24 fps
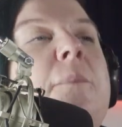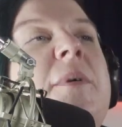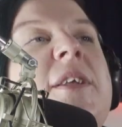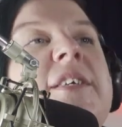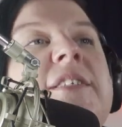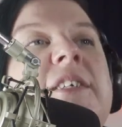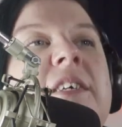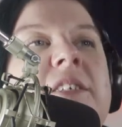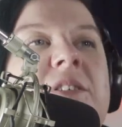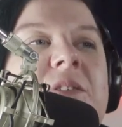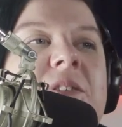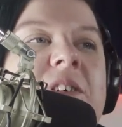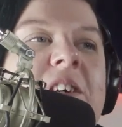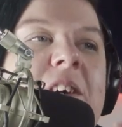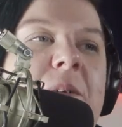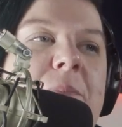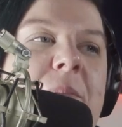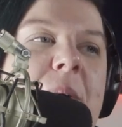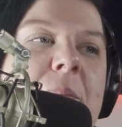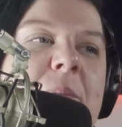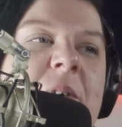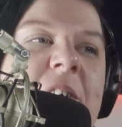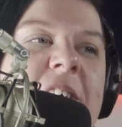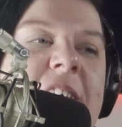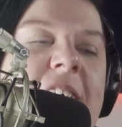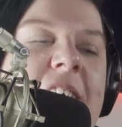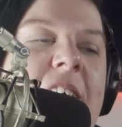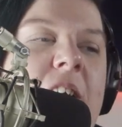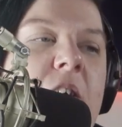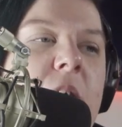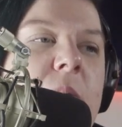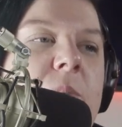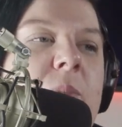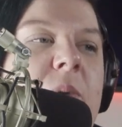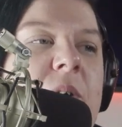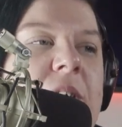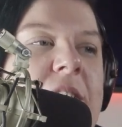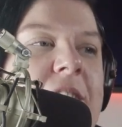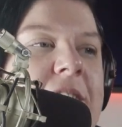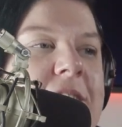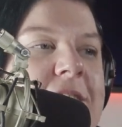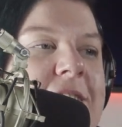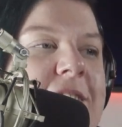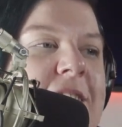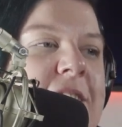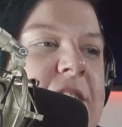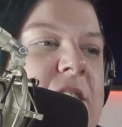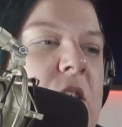But it's also a good memory in our
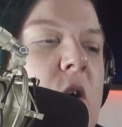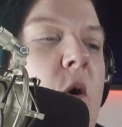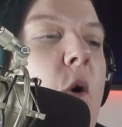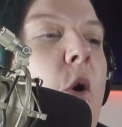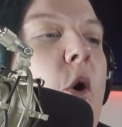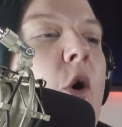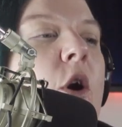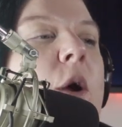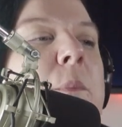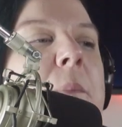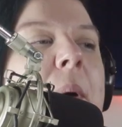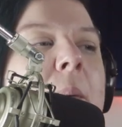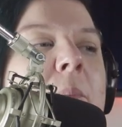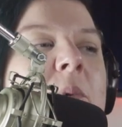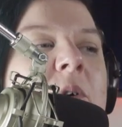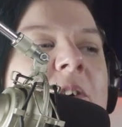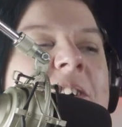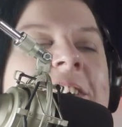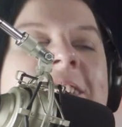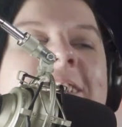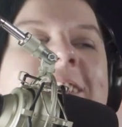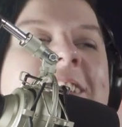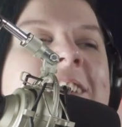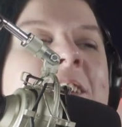brain. It's a core memory